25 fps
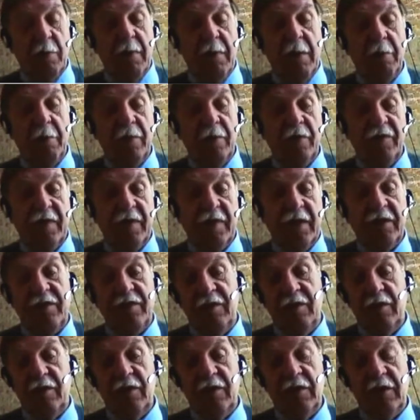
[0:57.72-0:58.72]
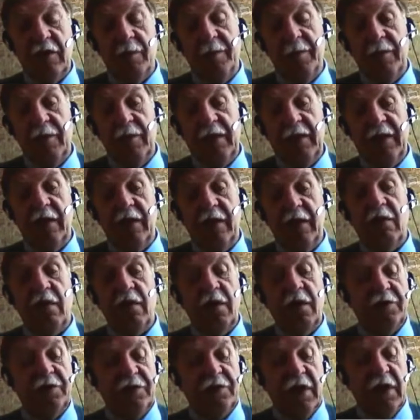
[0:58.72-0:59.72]
our members and to the community at
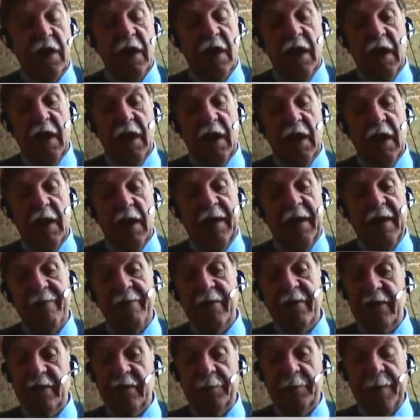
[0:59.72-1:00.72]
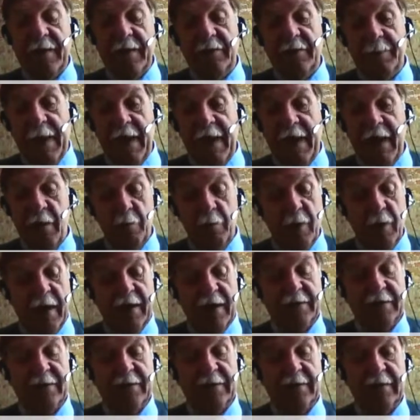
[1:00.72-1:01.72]
large about evidence-based
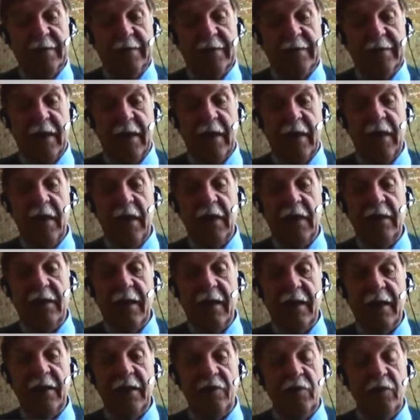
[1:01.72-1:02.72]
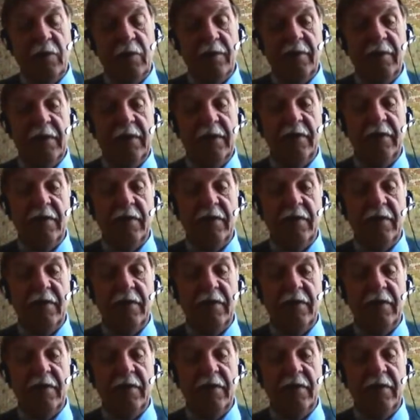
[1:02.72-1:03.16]
practices and data-driven